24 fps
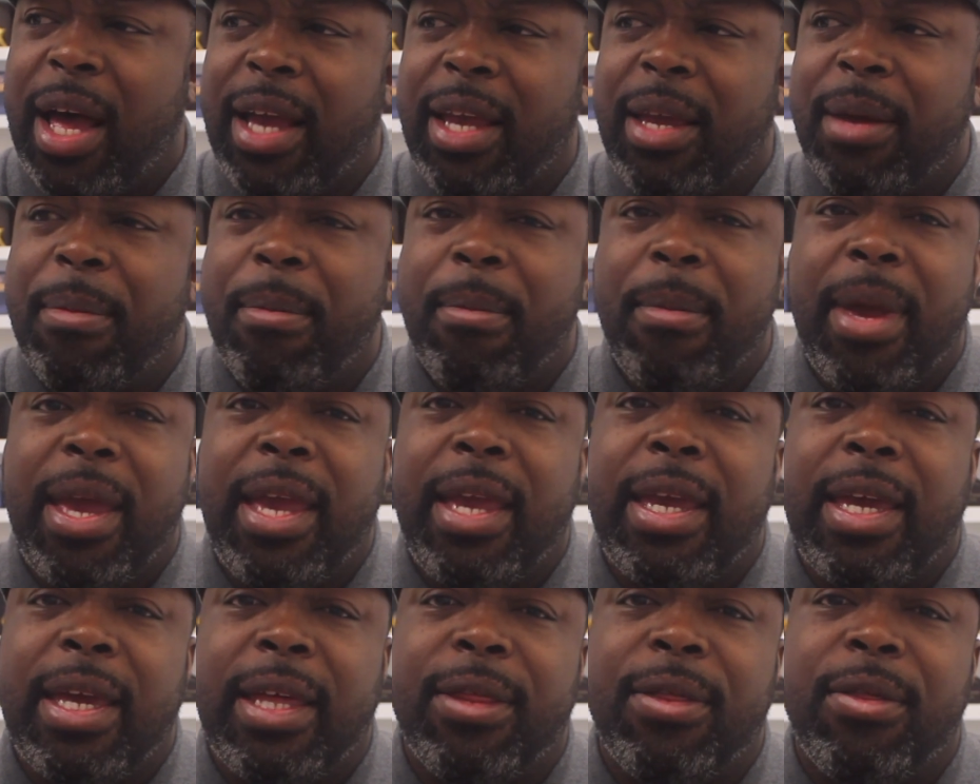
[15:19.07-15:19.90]
I can
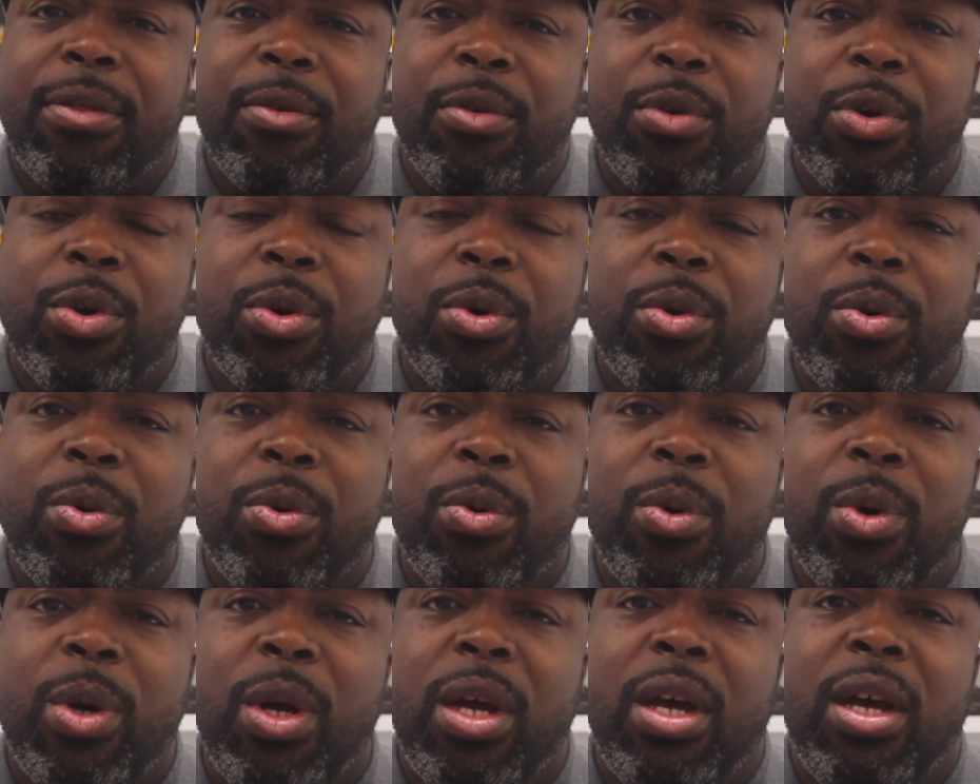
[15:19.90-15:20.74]
make it
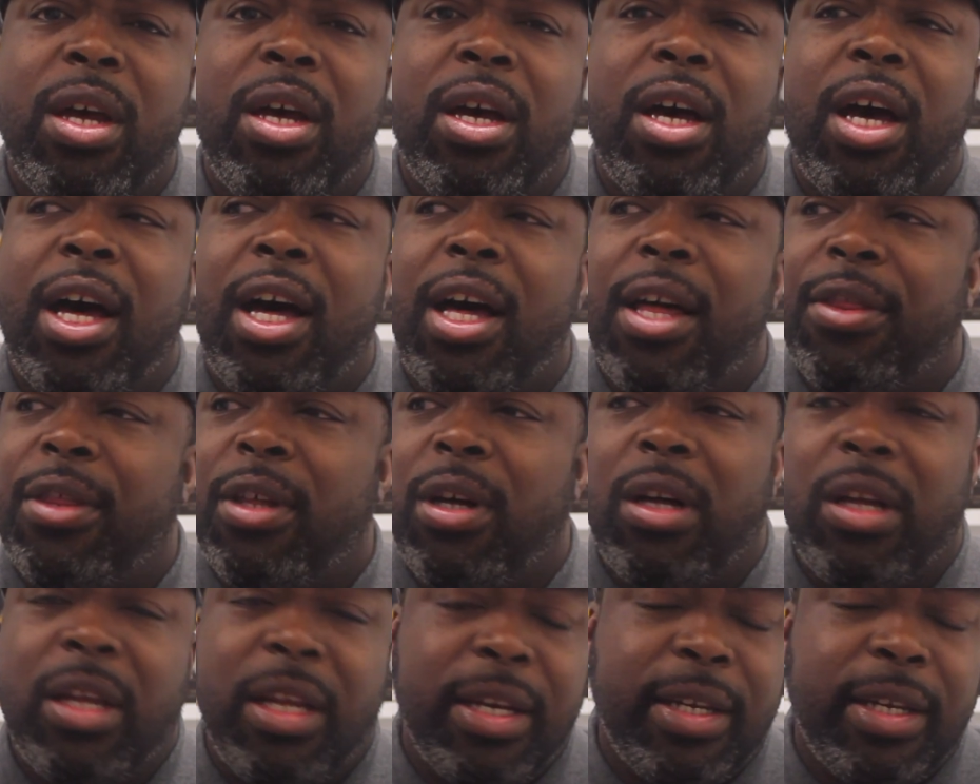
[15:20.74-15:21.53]
through the